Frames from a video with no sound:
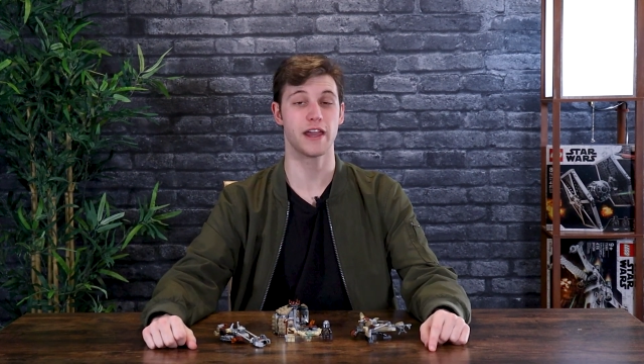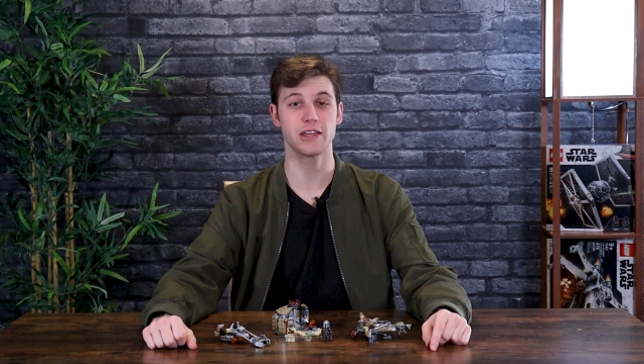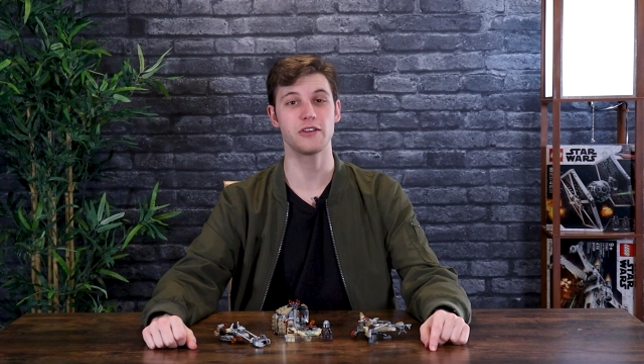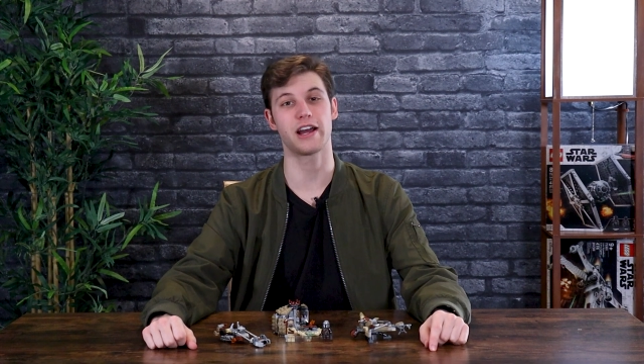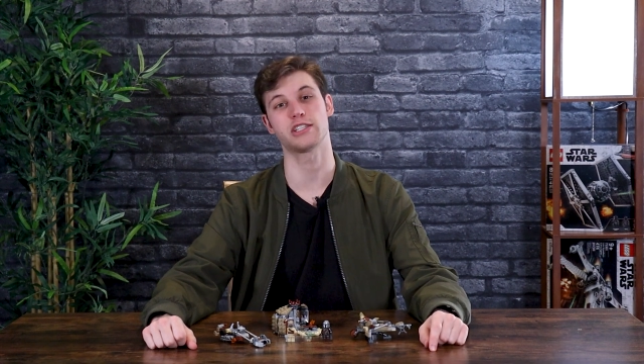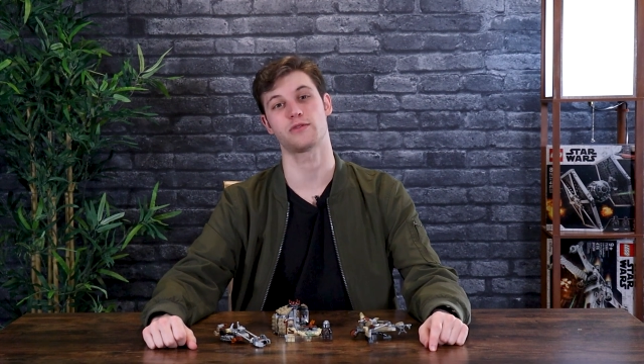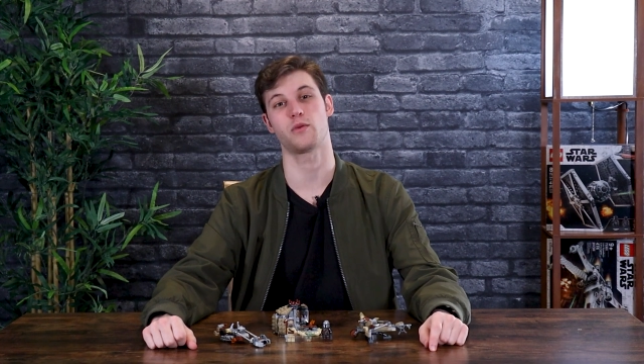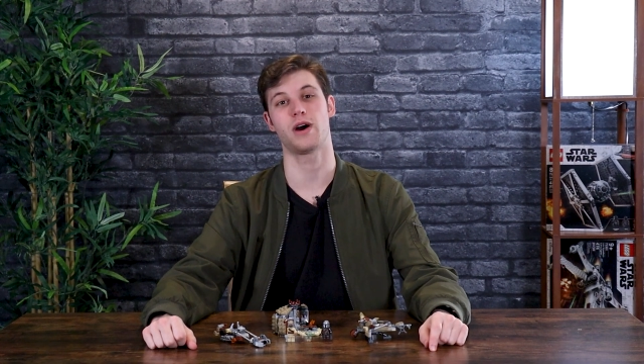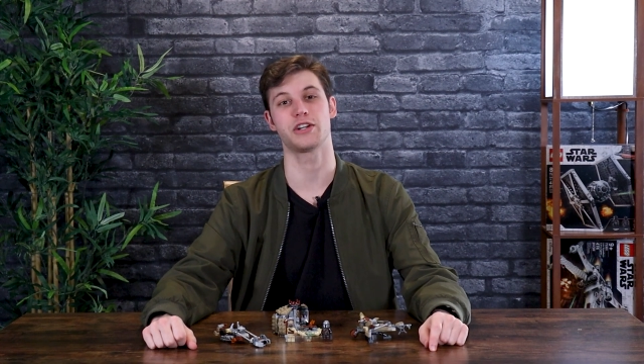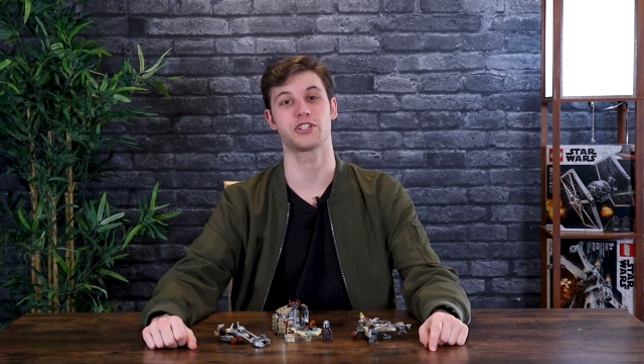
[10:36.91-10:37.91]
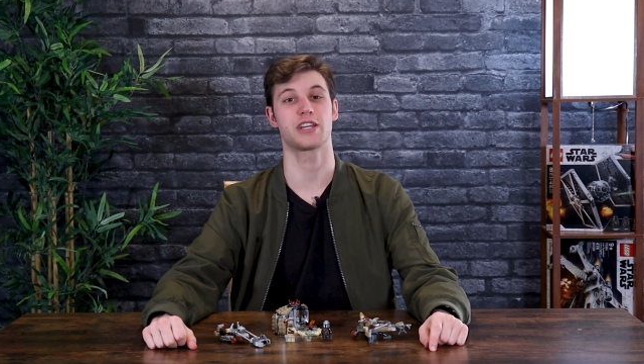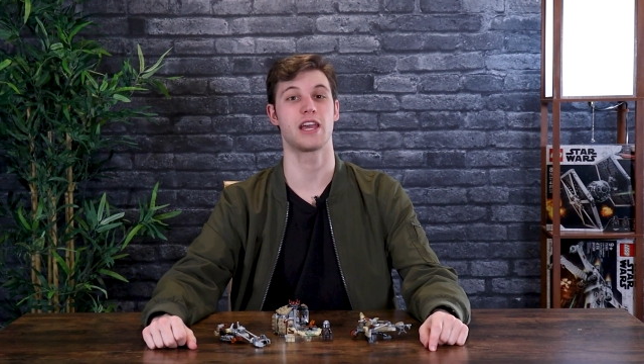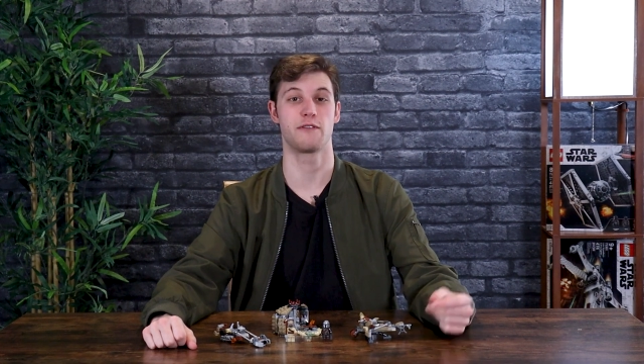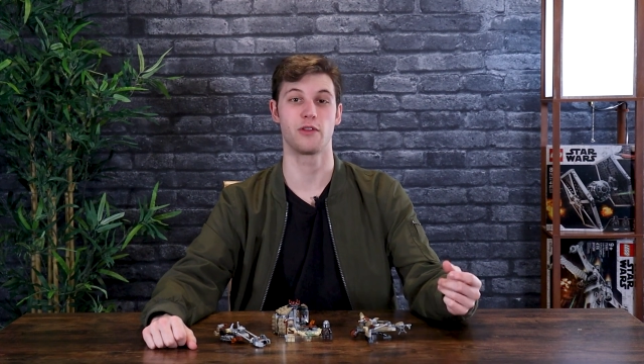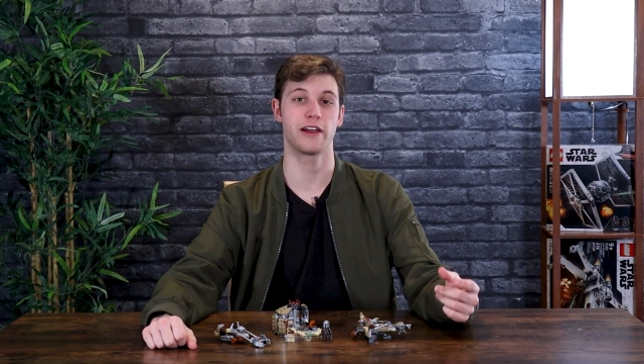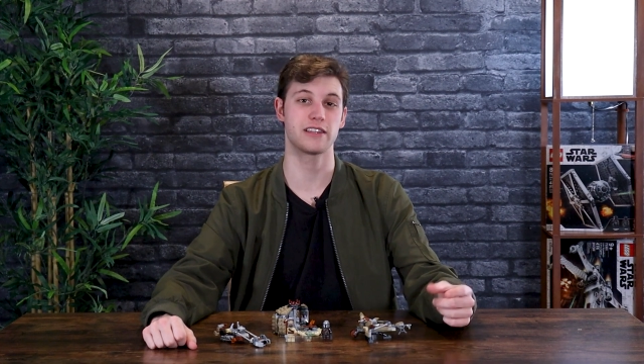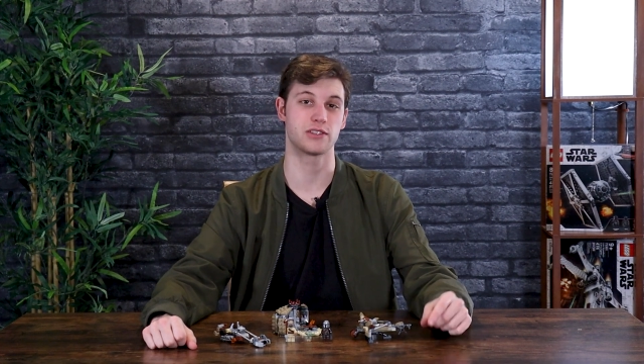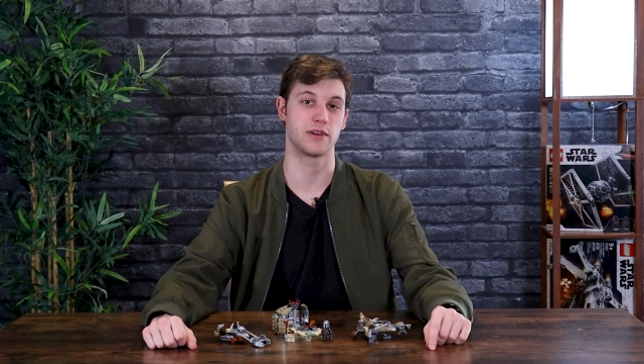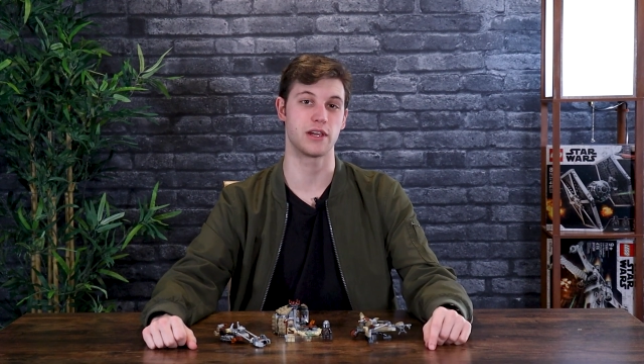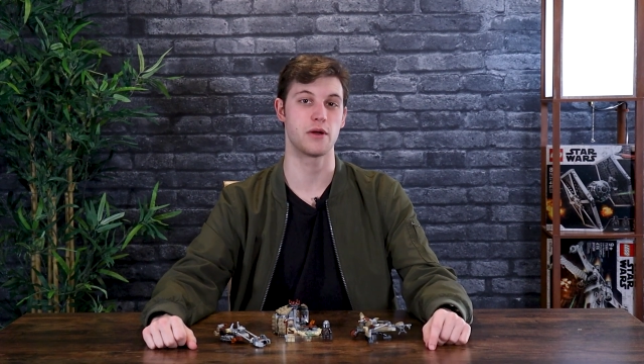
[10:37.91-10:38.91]
Thank you guys for watching. If you like
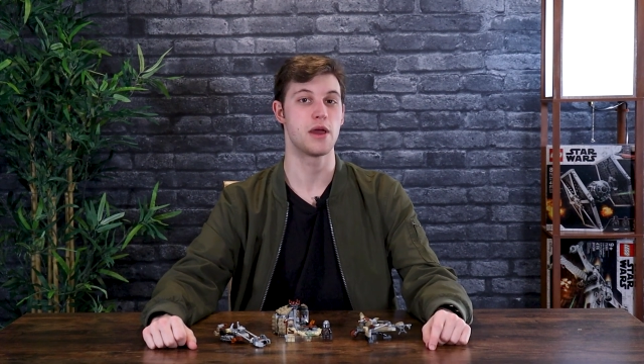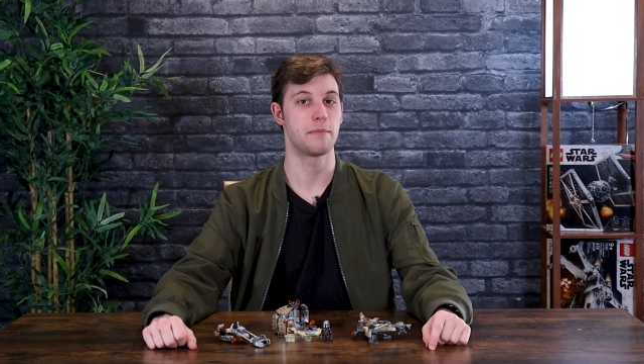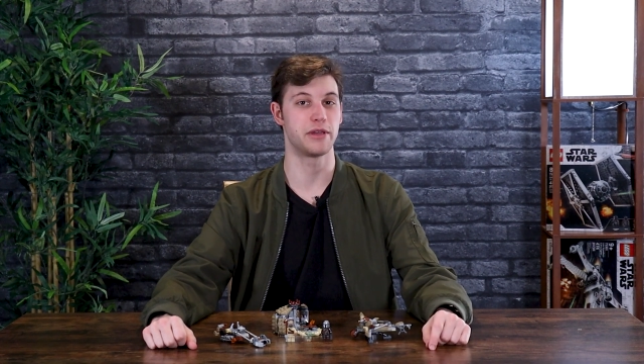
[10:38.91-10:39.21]
this video,